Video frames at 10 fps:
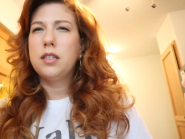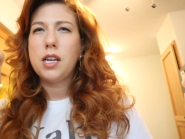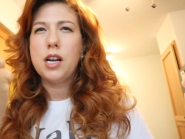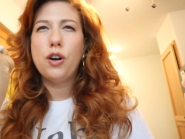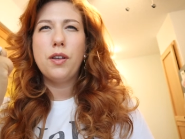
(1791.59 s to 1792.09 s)

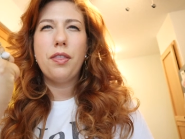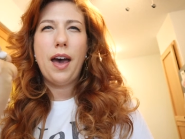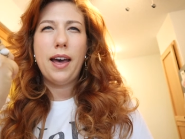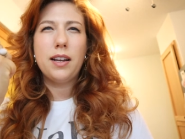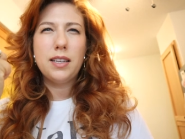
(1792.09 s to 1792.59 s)
you know, and
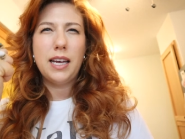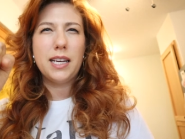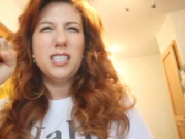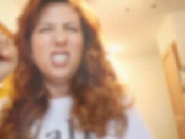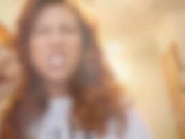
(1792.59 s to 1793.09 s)
that
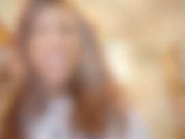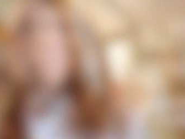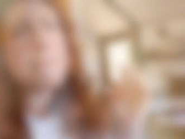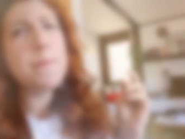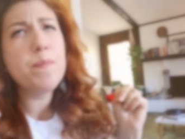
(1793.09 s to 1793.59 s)
like,
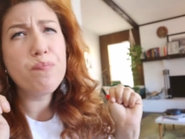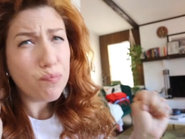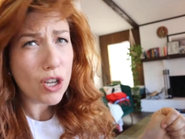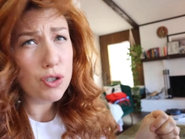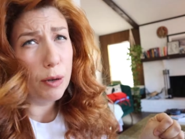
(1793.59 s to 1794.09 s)
urgh.
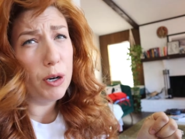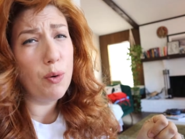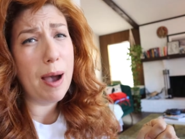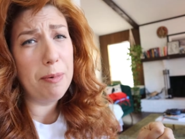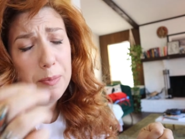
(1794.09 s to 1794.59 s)
so I'm going to
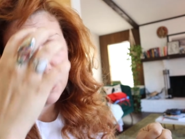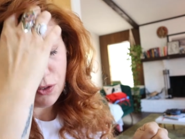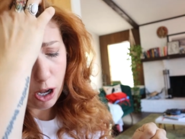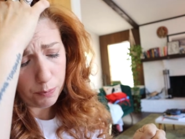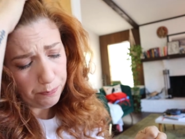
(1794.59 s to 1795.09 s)
wrap up this
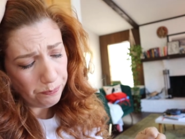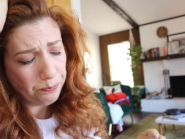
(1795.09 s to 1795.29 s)
vlog.